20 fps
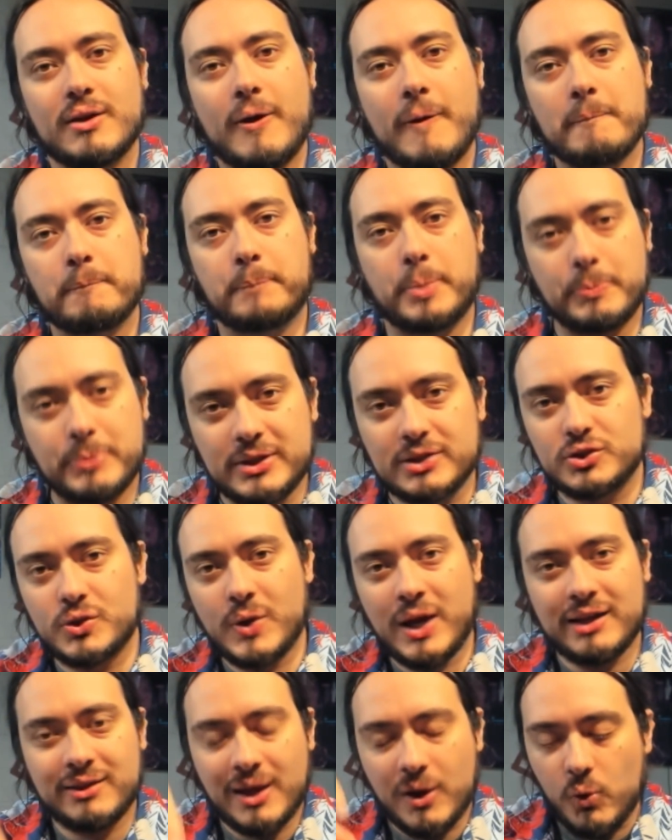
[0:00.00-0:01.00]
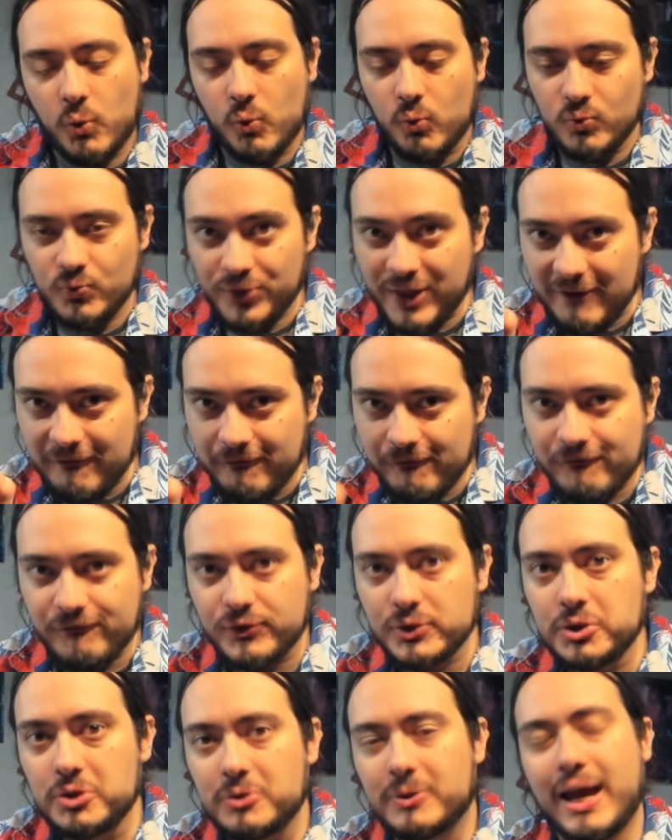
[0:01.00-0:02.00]
But because you had that
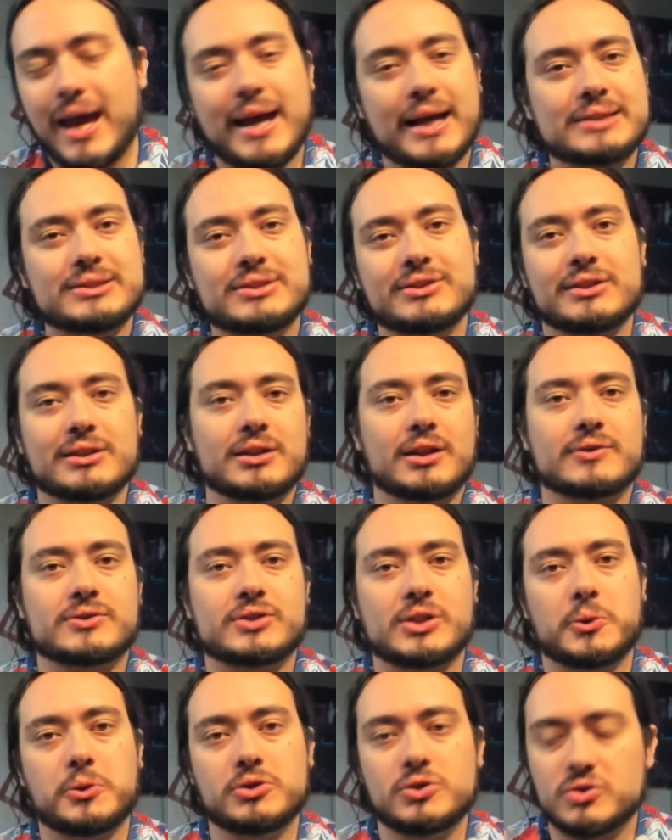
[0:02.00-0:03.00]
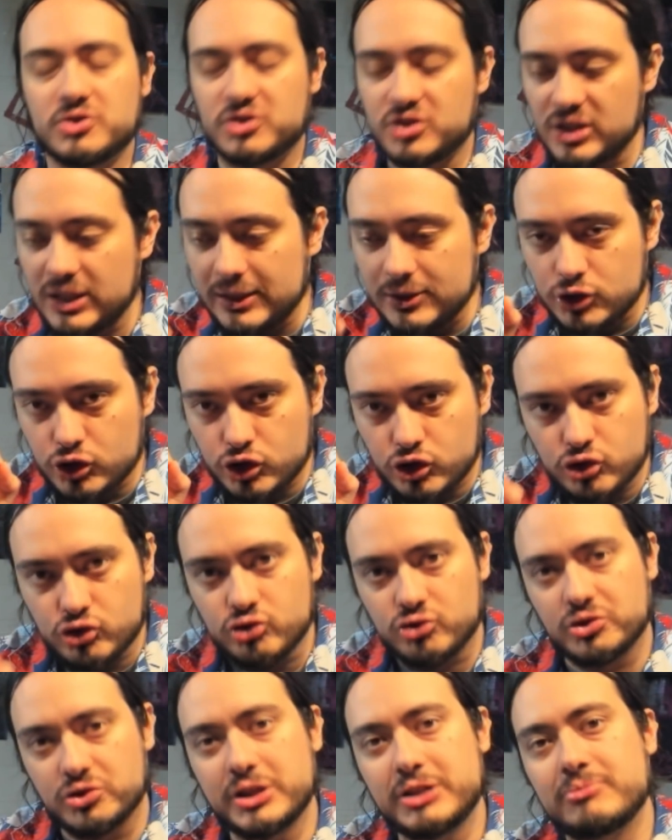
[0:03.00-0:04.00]
fluke accident of someone who's
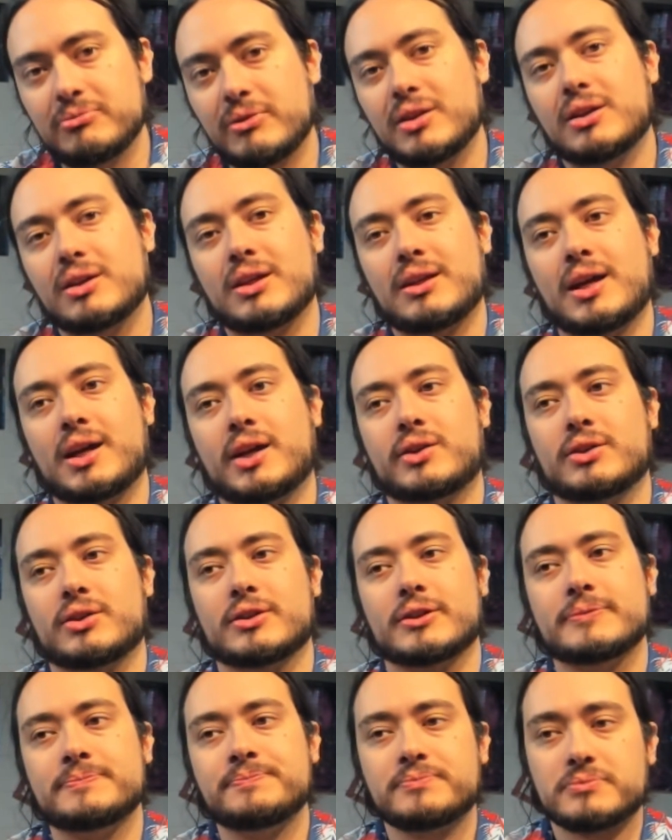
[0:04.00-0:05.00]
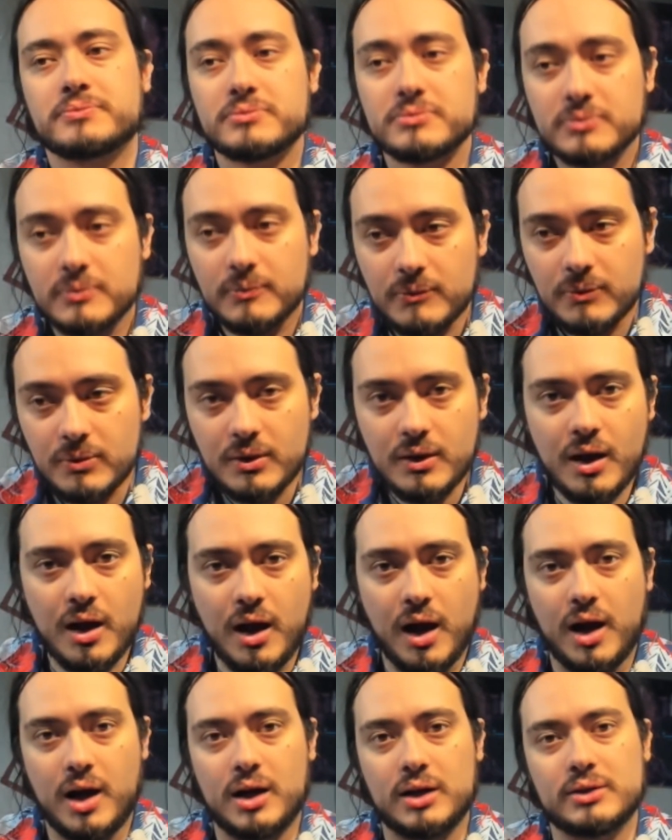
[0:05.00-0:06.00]
extremely connected,
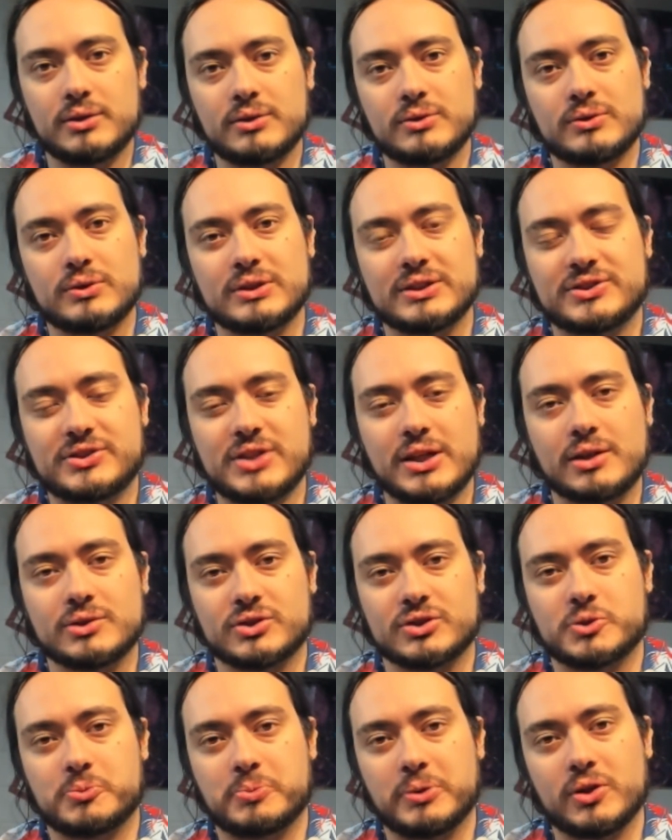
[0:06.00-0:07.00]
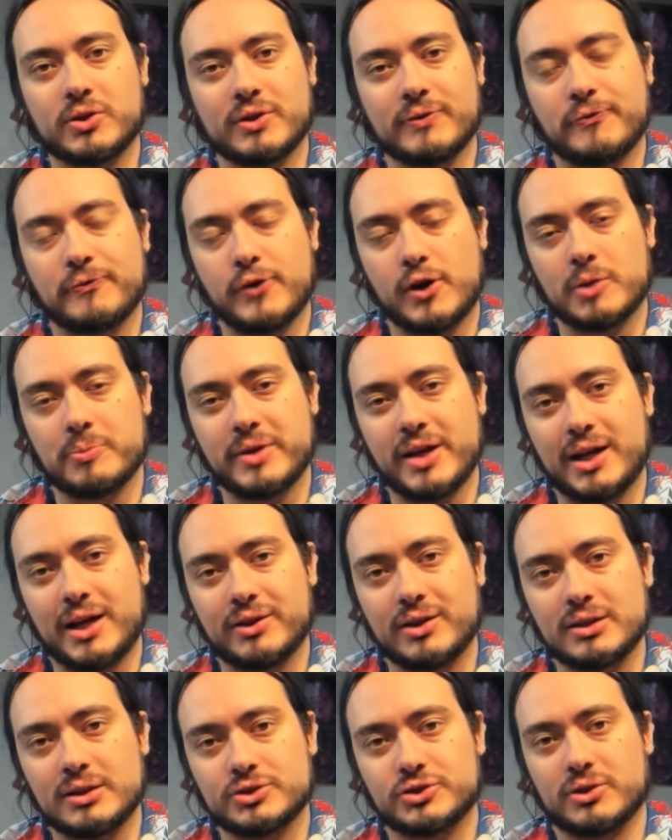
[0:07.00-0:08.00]
the sales exploded far beyond the
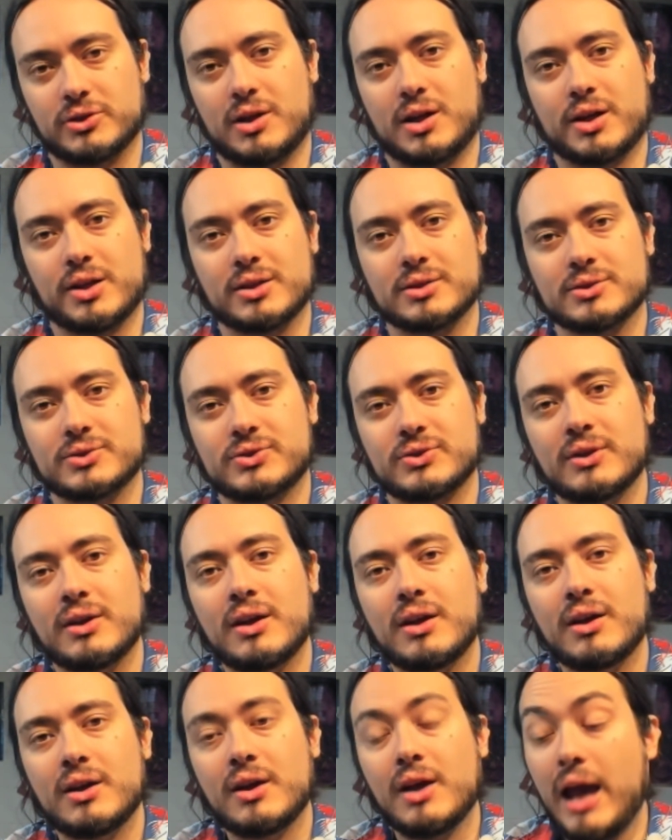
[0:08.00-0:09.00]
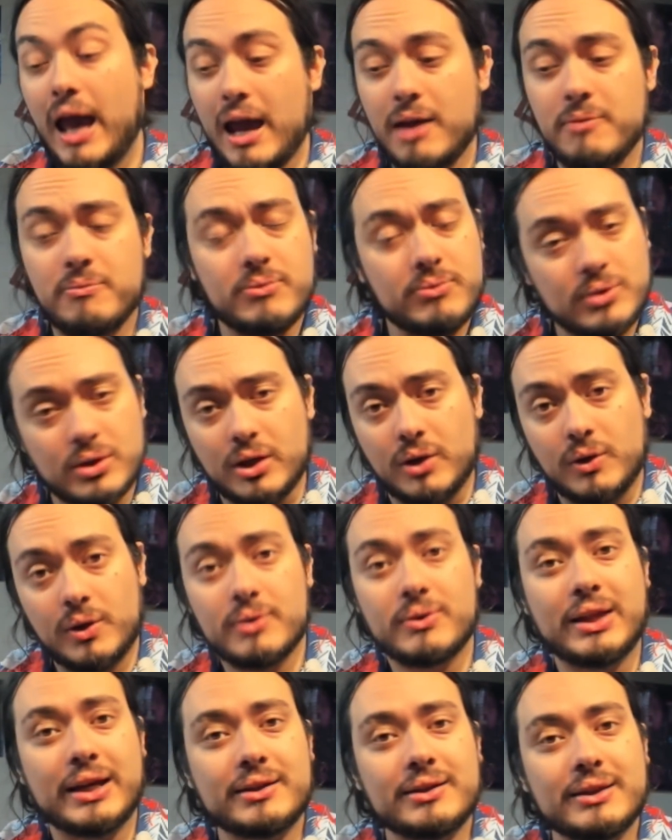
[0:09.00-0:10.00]
initial audience. And you know what?
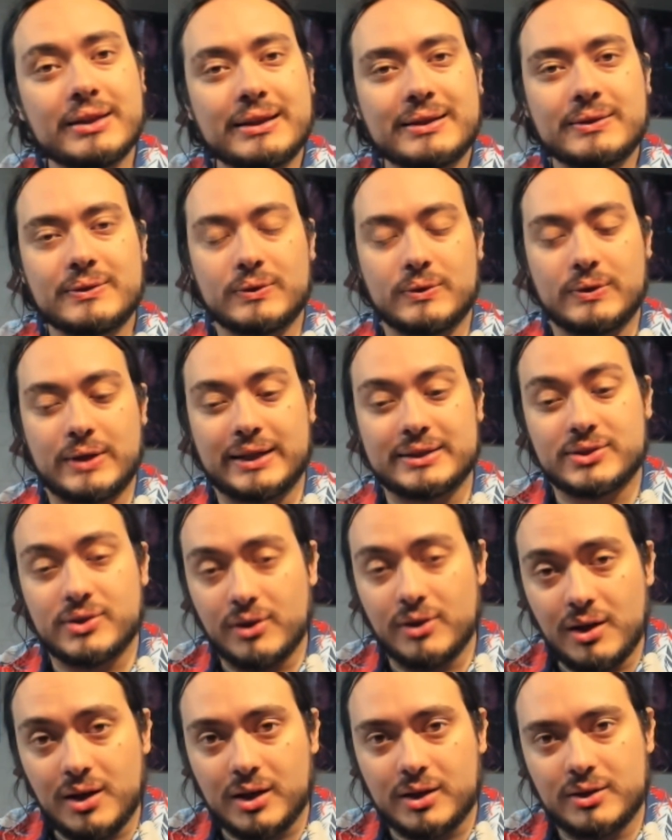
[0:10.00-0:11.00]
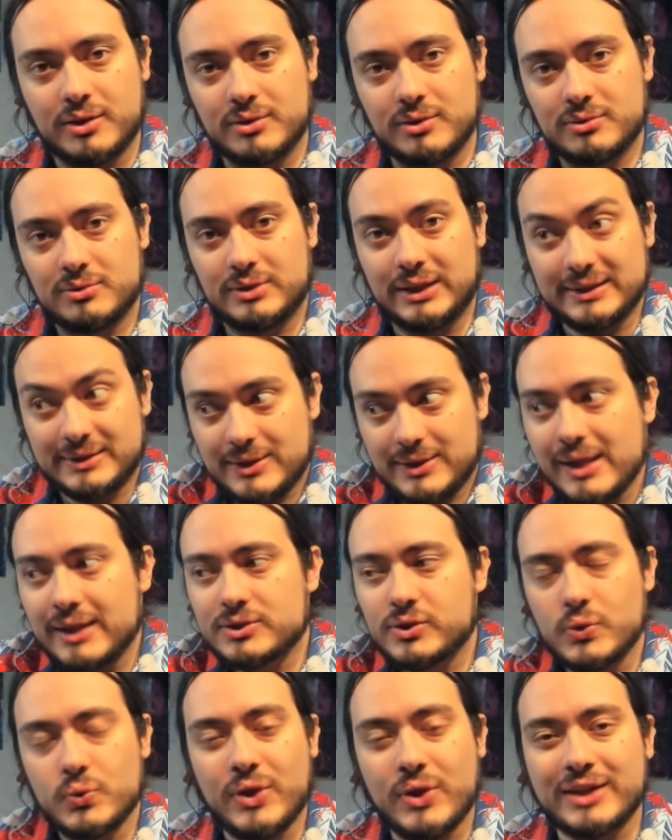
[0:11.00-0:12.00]
That's luck.
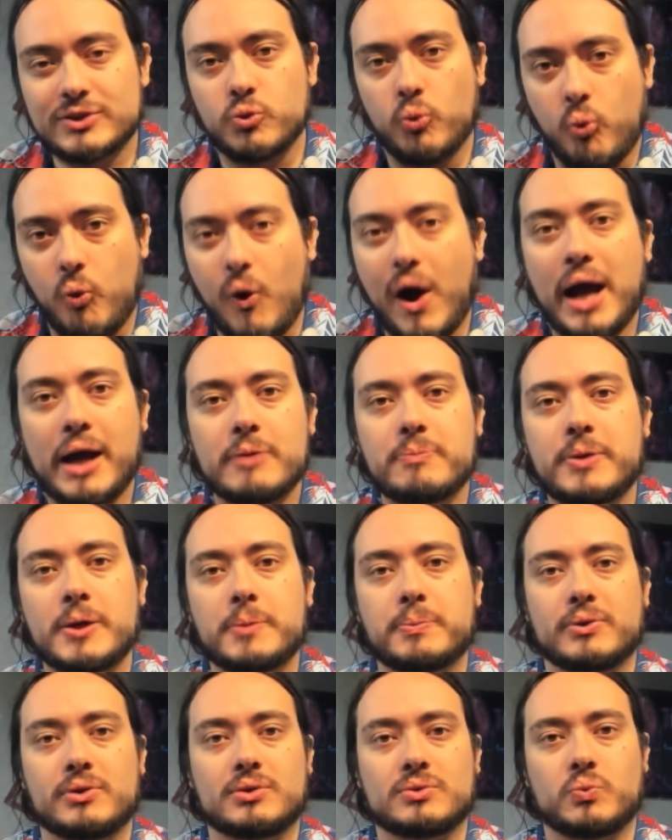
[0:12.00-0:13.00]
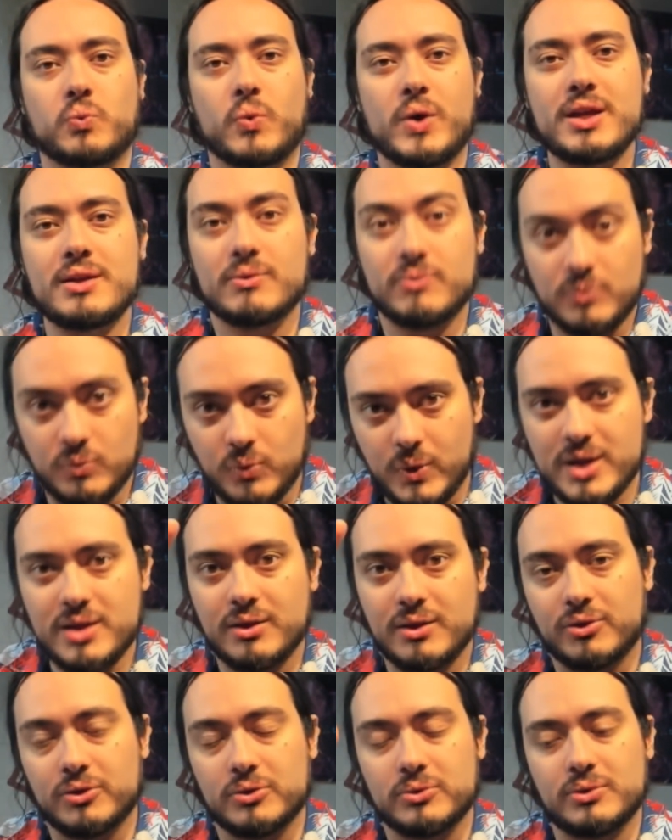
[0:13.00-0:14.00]
That's why people win
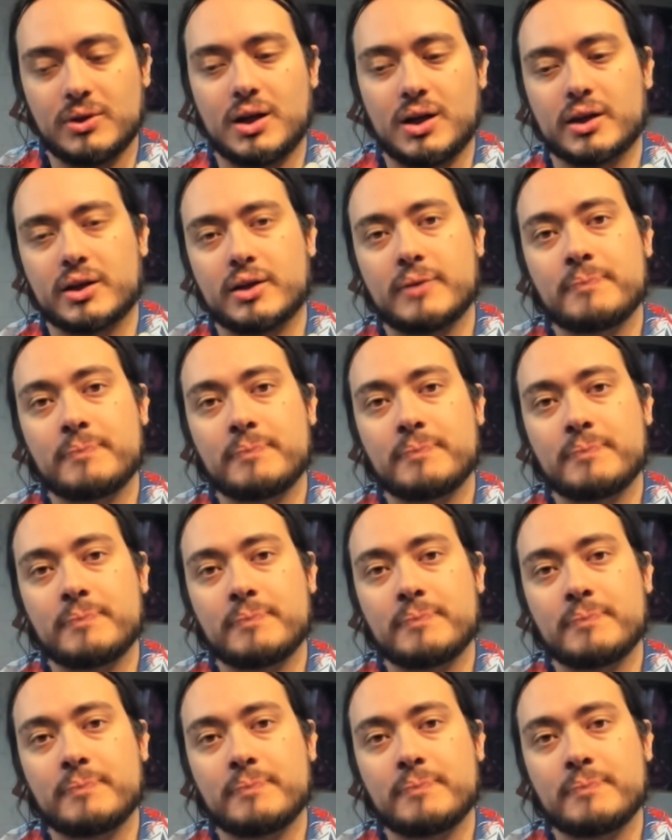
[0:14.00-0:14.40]
through luck.